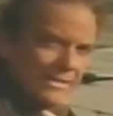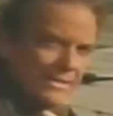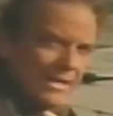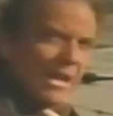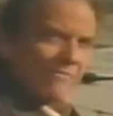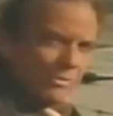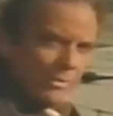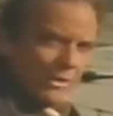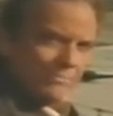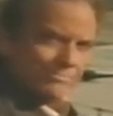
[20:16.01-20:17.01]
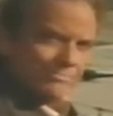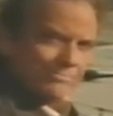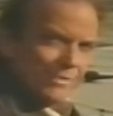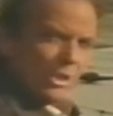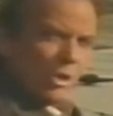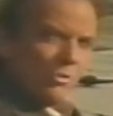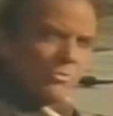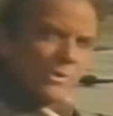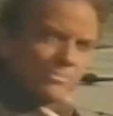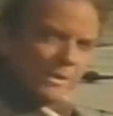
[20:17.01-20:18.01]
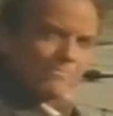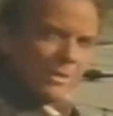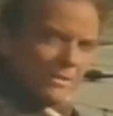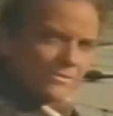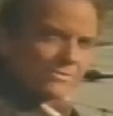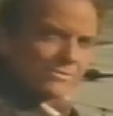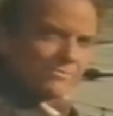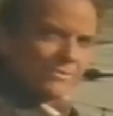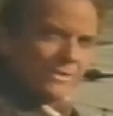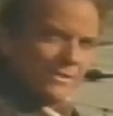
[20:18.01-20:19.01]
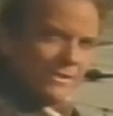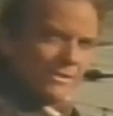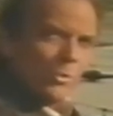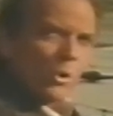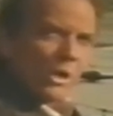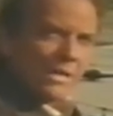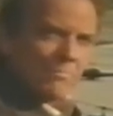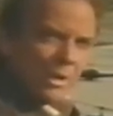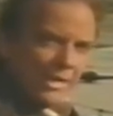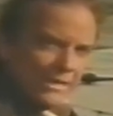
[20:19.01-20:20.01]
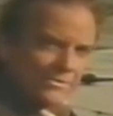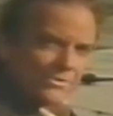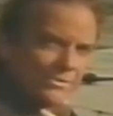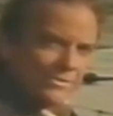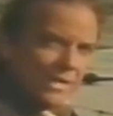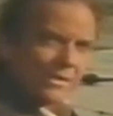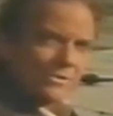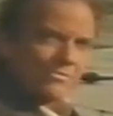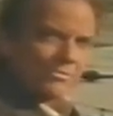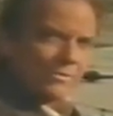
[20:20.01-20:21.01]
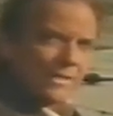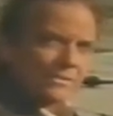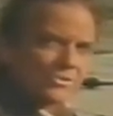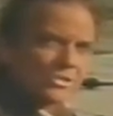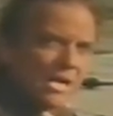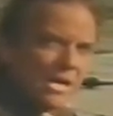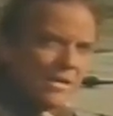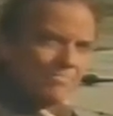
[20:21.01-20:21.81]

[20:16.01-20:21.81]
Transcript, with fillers: And everywhere, the low rhythmic pulse of whirling blades echoed throughout the sky.